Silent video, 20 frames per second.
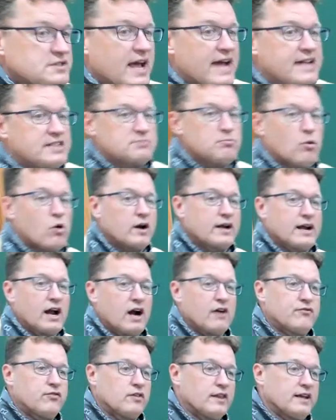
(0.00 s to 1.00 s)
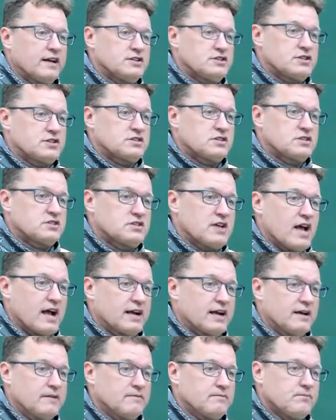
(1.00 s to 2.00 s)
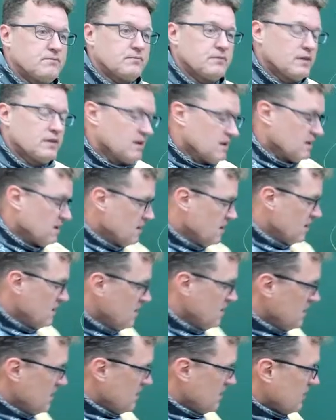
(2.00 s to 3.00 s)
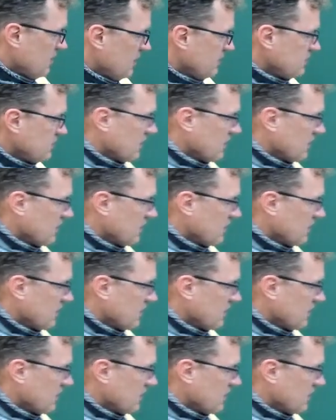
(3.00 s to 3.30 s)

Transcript: dates more carefully in just a second. And